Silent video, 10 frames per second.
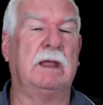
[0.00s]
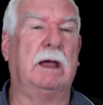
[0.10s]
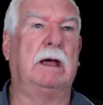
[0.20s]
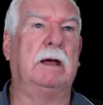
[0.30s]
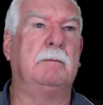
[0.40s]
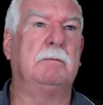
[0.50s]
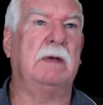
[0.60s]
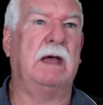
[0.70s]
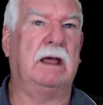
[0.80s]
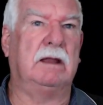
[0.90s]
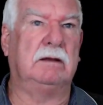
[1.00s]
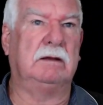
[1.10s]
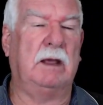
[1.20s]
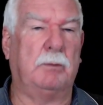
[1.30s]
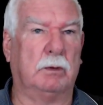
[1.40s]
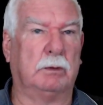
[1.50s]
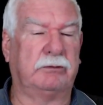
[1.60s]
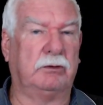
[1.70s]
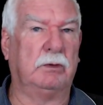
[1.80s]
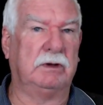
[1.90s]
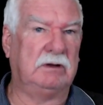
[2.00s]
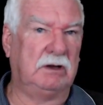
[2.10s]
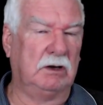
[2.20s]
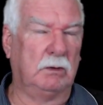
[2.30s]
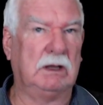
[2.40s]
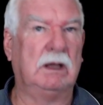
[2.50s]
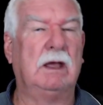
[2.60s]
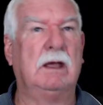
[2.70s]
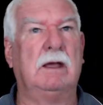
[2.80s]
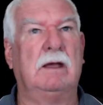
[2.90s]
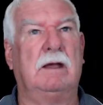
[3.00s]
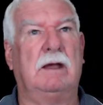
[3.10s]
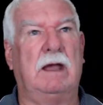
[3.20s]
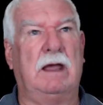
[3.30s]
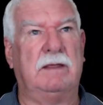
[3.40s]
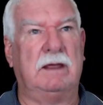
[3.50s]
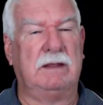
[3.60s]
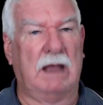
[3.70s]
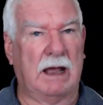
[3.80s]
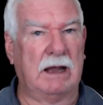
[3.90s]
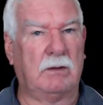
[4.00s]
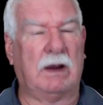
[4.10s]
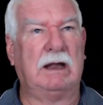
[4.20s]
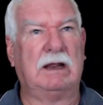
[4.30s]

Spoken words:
and netball still continuing. And then the A grade